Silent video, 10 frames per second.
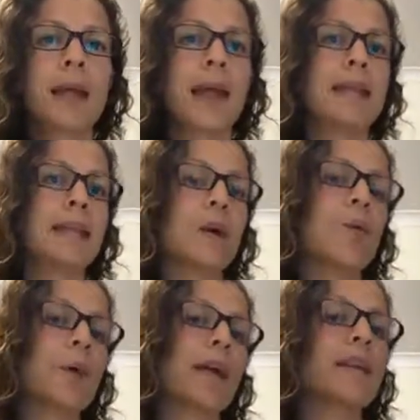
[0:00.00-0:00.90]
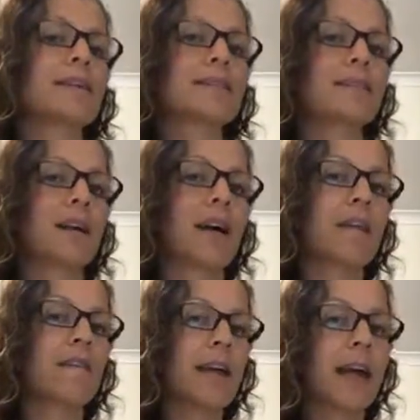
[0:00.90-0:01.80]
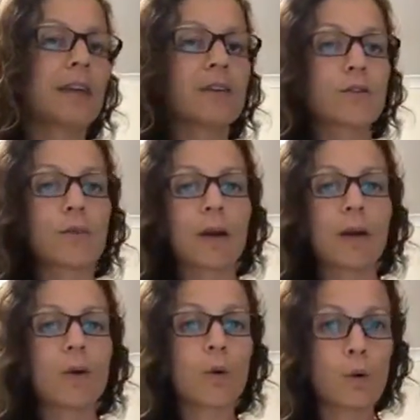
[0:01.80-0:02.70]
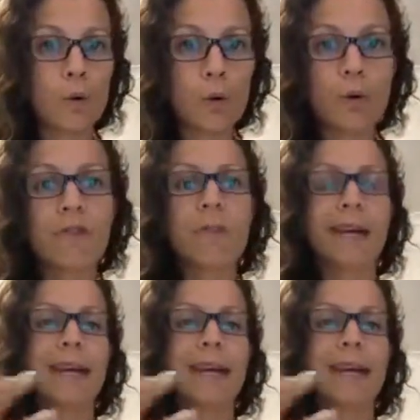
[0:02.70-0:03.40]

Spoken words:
and the awareness that I have gained through all of my